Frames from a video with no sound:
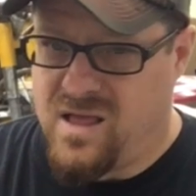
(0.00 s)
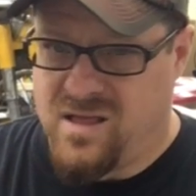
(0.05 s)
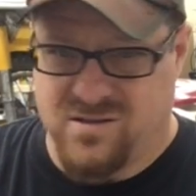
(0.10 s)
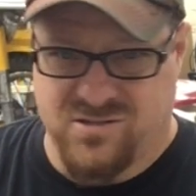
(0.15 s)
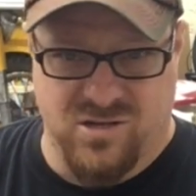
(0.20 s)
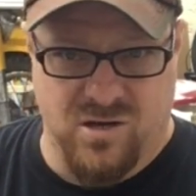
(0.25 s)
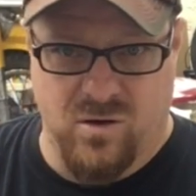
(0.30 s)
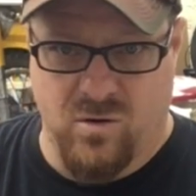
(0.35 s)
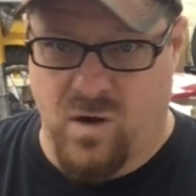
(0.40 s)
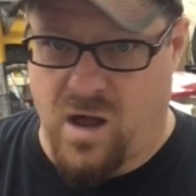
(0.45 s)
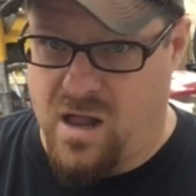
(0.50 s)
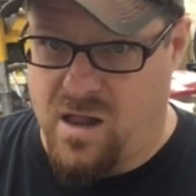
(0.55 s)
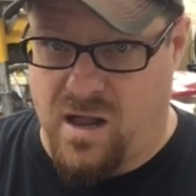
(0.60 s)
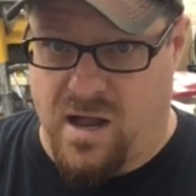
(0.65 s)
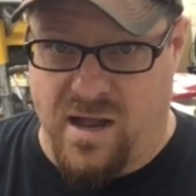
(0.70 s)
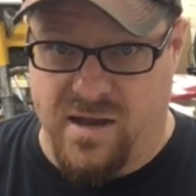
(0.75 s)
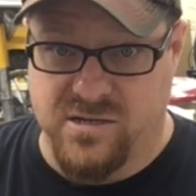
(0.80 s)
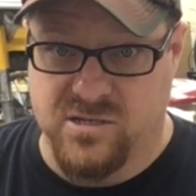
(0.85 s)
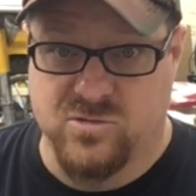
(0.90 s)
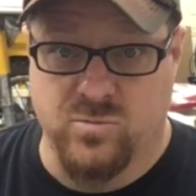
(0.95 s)
So
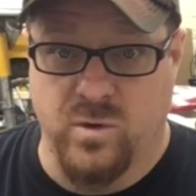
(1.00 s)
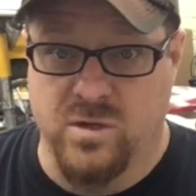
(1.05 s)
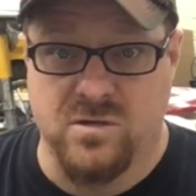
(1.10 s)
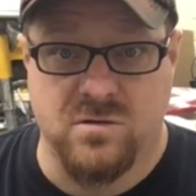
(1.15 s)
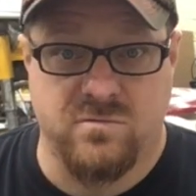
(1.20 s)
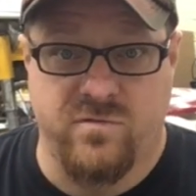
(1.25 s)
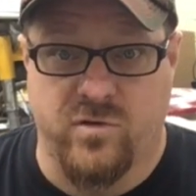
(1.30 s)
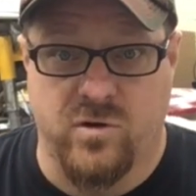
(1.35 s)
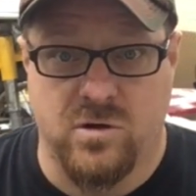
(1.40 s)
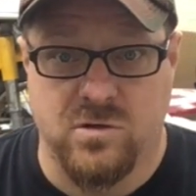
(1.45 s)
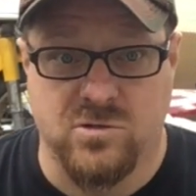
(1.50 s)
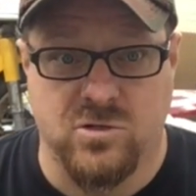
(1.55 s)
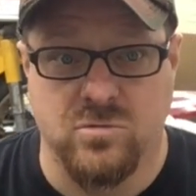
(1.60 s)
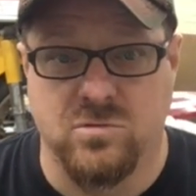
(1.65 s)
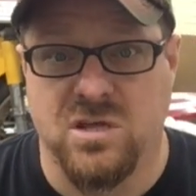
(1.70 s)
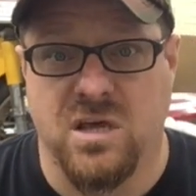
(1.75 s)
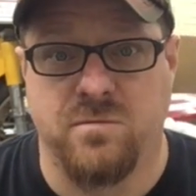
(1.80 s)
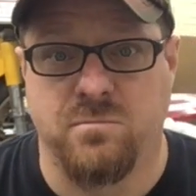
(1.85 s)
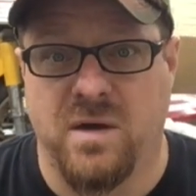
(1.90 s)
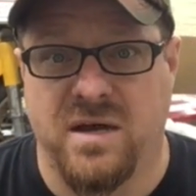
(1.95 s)
I just went for 2
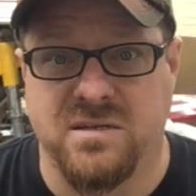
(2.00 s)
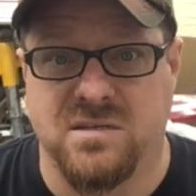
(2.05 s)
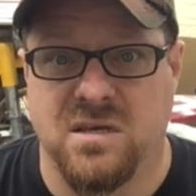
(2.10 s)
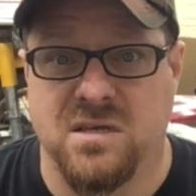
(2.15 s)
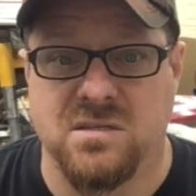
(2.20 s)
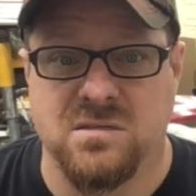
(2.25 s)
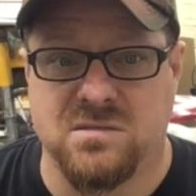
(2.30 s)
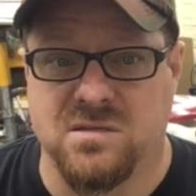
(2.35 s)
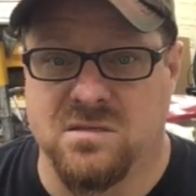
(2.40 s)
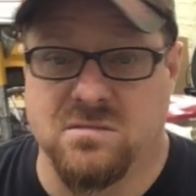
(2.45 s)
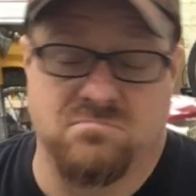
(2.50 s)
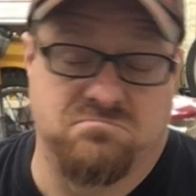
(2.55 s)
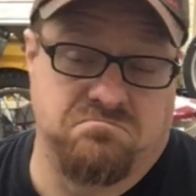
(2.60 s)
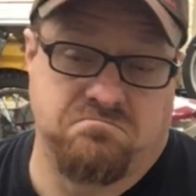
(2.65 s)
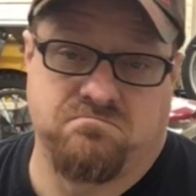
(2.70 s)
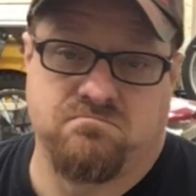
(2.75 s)
10 by 10s, and